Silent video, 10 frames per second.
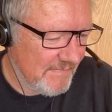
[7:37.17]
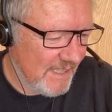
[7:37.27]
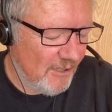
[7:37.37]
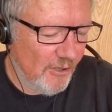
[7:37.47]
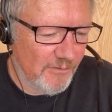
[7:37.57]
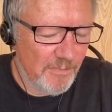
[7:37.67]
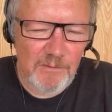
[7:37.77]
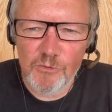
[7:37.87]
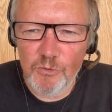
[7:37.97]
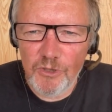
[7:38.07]
And a lot of
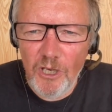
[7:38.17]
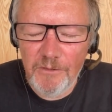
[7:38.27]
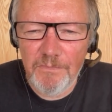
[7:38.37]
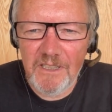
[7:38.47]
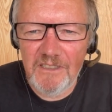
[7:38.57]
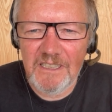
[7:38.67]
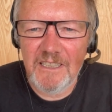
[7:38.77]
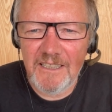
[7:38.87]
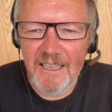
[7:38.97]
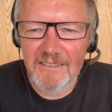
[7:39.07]
people would not, but there
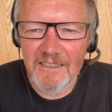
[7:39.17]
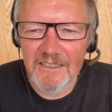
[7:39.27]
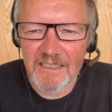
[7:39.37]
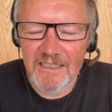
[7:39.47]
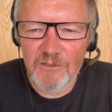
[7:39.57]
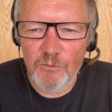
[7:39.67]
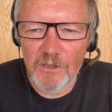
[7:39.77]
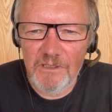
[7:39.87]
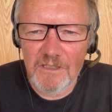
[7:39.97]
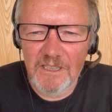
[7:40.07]
is a tendency in this
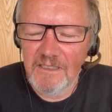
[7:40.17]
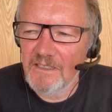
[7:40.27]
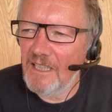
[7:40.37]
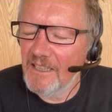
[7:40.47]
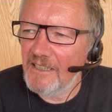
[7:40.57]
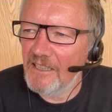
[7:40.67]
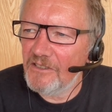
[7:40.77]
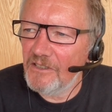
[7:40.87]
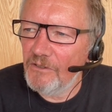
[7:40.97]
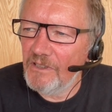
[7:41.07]
world since the
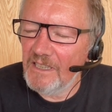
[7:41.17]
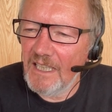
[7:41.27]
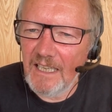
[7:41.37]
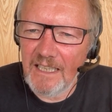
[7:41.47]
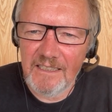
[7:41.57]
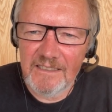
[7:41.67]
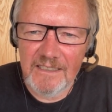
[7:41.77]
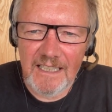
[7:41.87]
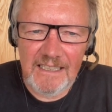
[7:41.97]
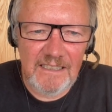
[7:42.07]
architecture during the 80s
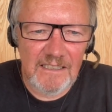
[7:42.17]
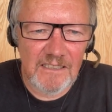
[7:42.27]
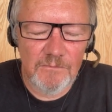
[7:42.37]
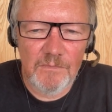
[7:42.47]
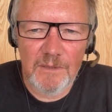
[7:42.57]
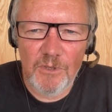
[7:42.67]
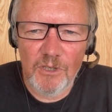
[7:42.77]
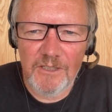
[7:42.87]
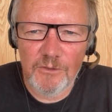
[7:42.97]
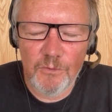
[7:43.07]
and 90s and maybe
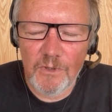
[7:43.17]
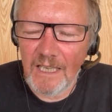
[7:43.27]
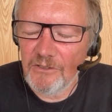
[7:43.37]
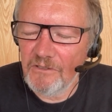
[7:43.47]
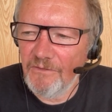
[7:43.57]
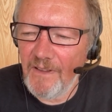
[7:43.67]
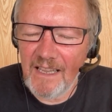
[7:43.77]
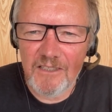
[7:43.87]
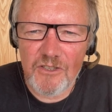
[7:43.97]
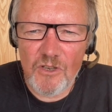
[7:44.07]
early 2000s
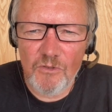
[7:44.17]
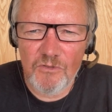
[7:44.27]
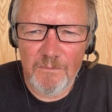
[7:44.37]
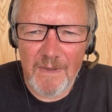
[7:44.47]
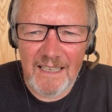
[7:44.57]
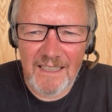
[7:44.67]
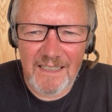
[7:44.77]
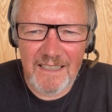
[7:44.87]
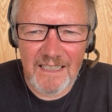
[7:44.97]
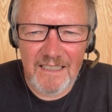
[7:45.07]
failed so
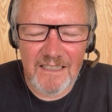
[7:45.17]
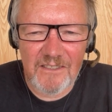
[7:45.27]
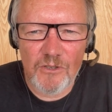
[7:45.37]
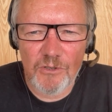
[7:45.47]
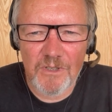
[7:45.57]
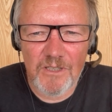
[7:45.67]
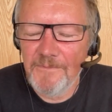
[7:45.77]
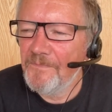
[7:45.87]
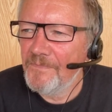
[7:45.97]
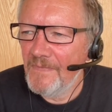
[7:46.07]
dramatically in its urban
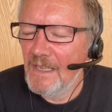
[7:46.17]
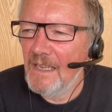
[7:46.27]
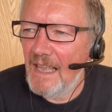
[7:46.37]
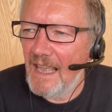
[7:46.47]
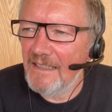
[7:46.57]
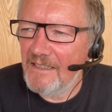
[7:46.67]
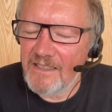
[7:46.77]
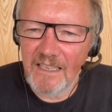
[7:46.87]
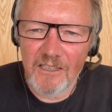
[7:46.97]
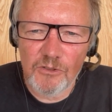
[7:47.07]
and
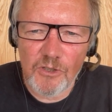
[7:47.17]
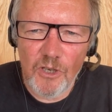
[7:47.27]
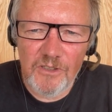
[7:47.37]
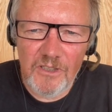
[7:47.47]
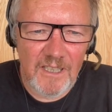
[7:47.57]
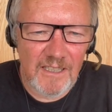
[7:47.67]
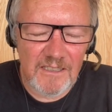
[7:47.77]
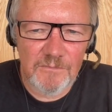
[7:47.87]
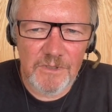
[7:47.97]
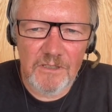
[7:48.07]
aesthetical
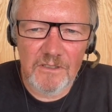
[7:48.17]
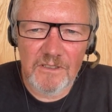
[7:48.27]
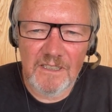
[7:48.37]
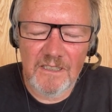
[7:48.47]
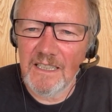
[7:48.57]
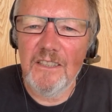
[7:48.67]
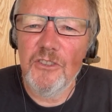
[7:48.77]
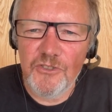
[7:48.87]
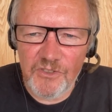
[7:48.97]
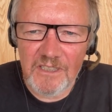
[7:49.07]
context, because the
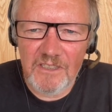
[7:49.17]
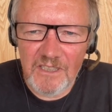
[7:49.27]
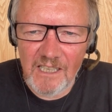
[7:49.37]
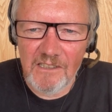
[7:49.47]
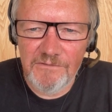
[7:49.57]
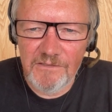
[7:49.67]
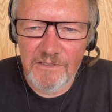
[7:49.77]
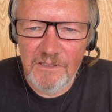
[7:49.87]
industry itself